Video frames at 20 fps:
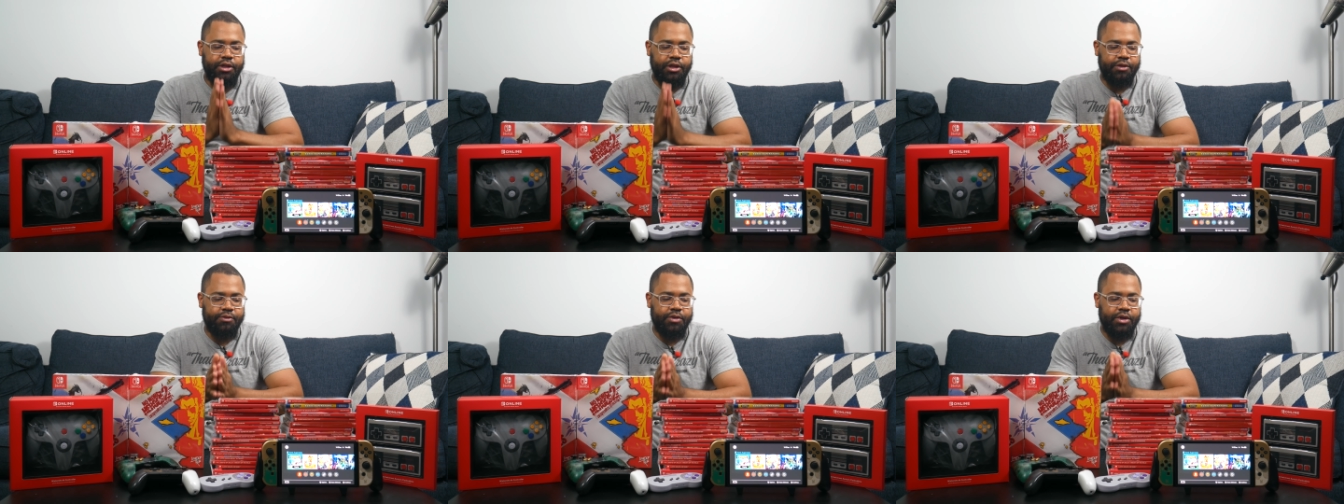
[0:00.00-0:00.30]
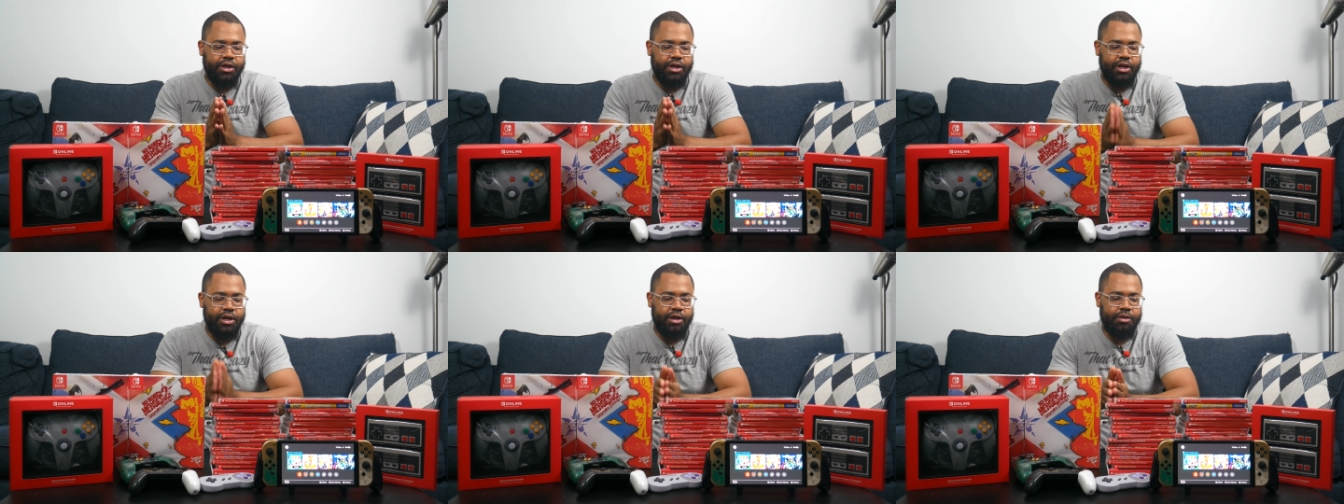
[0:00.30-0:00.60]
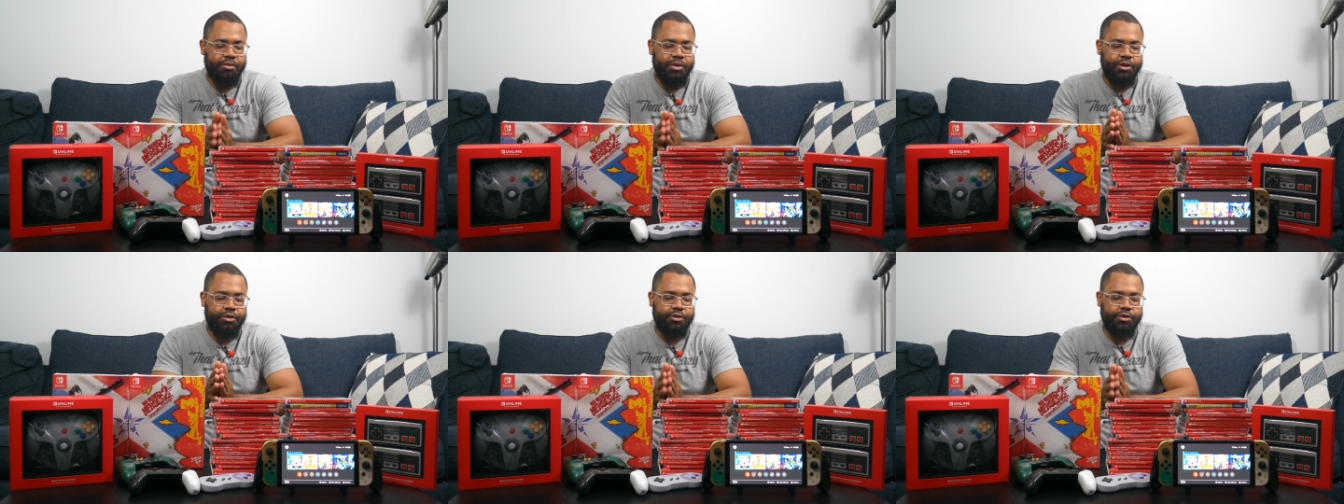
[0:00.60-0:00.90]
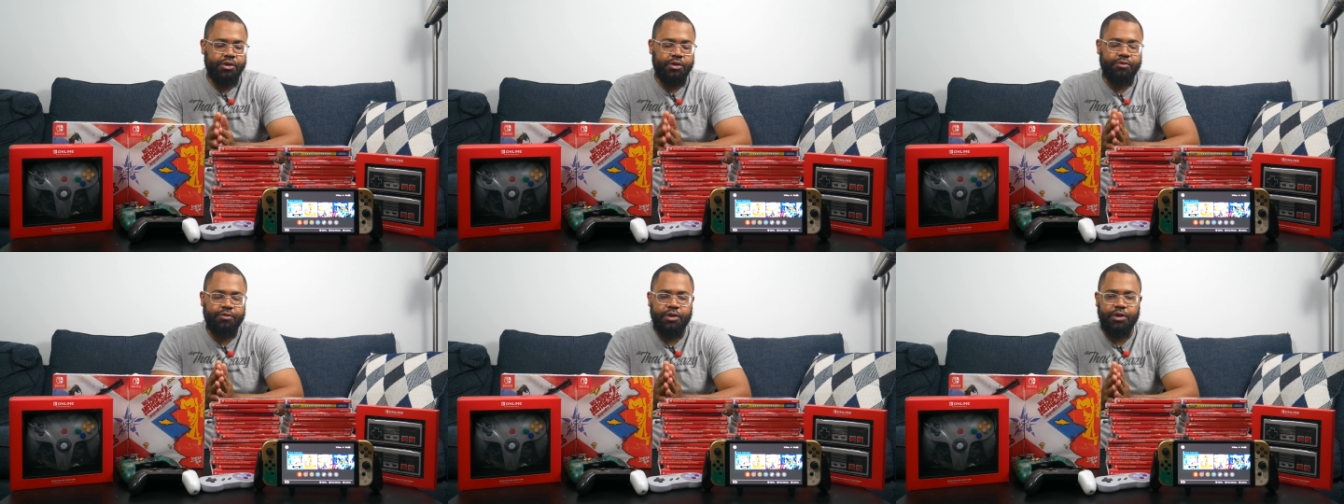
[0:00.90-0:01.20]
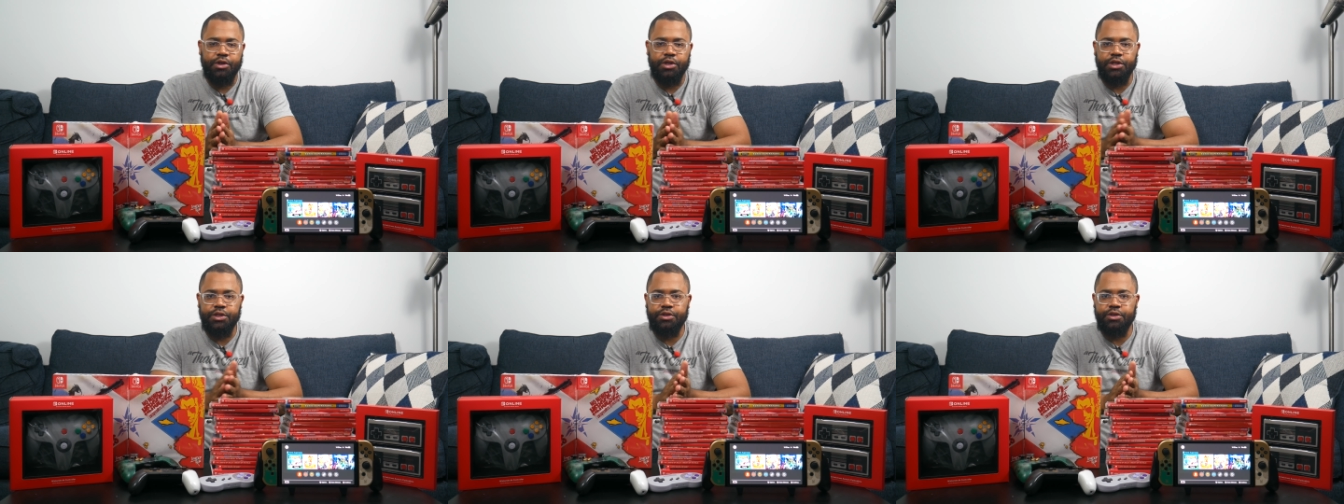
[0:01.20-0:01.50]
leave a comment on
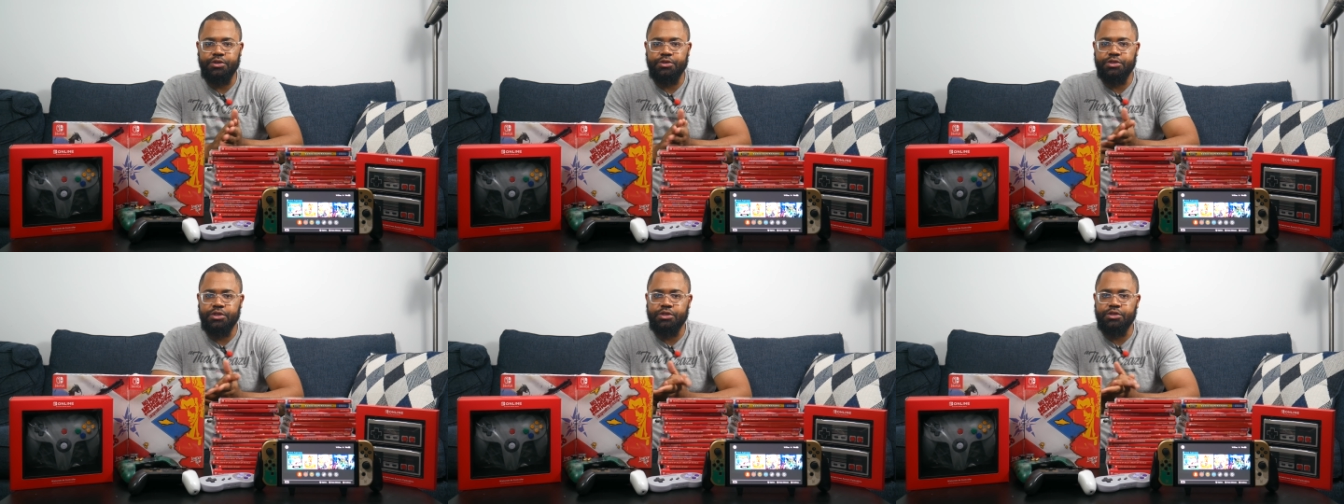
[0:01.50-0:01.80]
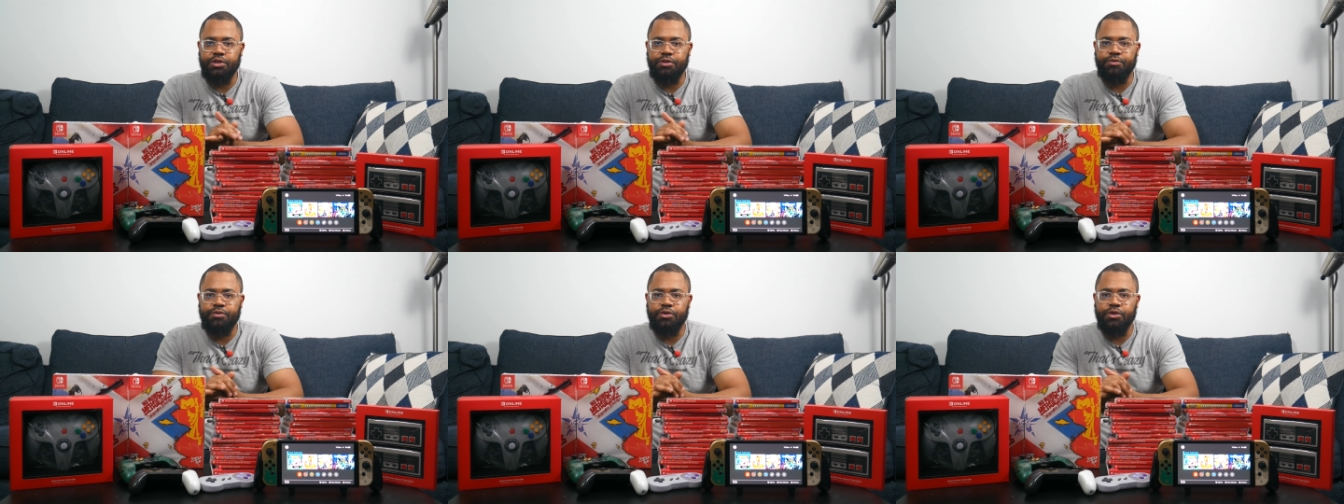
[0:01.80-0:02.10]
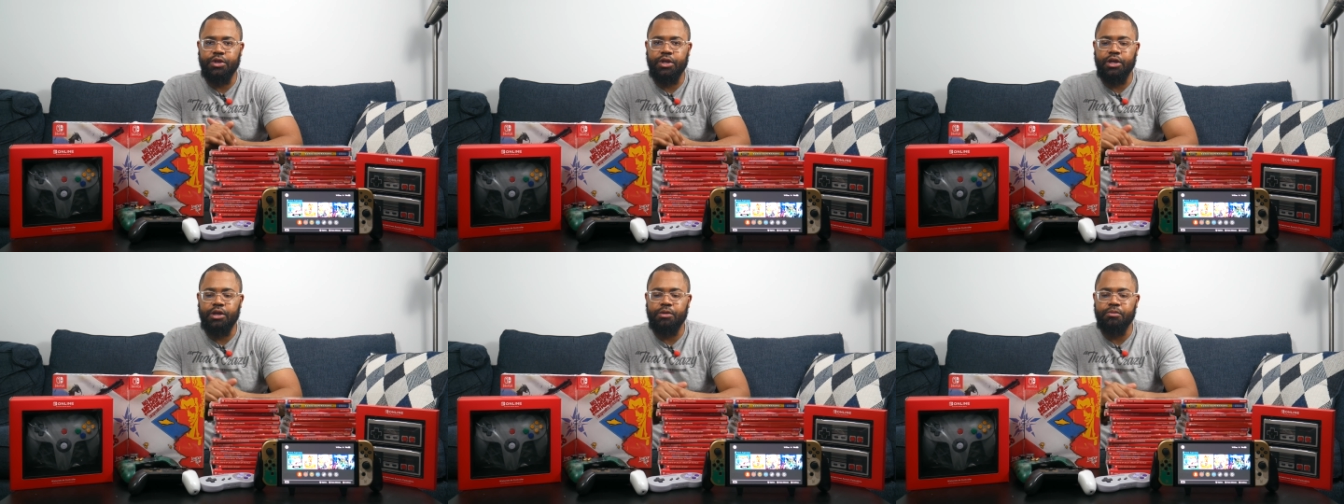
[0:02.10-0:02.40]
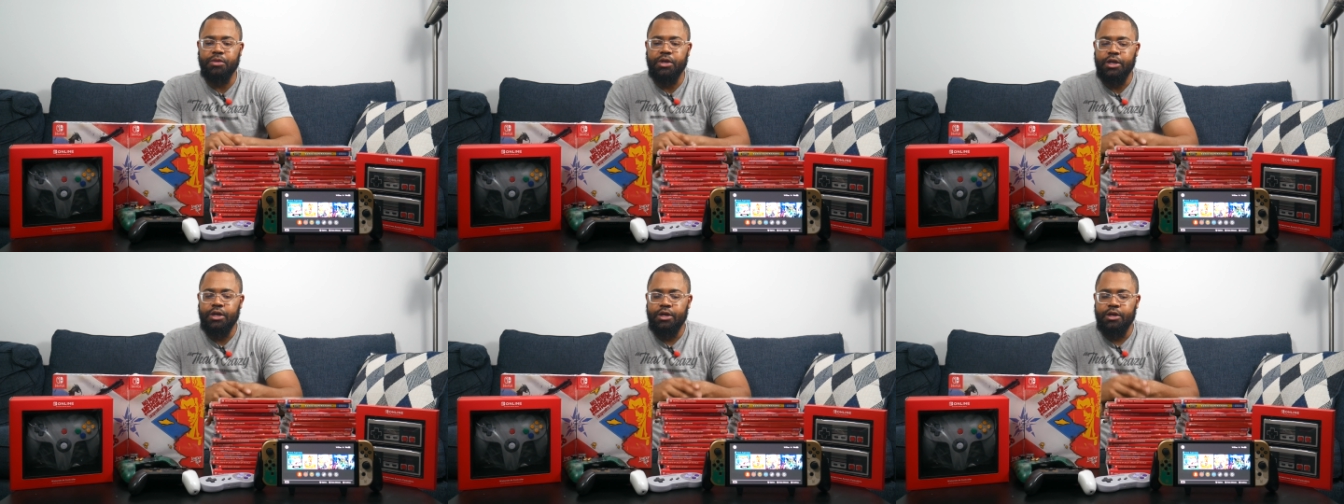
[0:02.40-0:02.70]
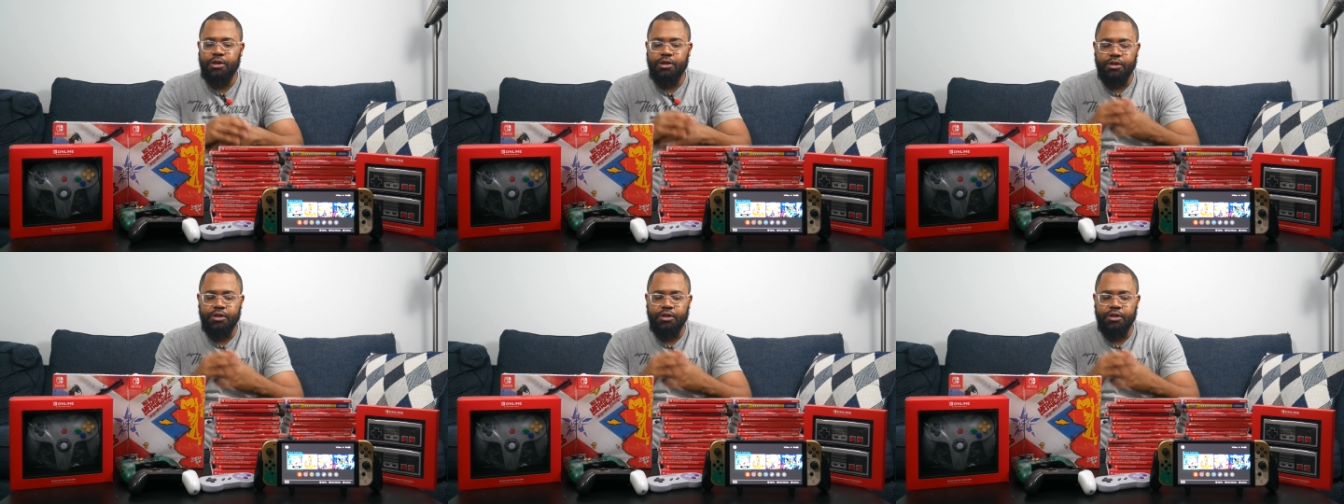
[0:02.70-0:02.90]
your favorite Nintendo 64 game.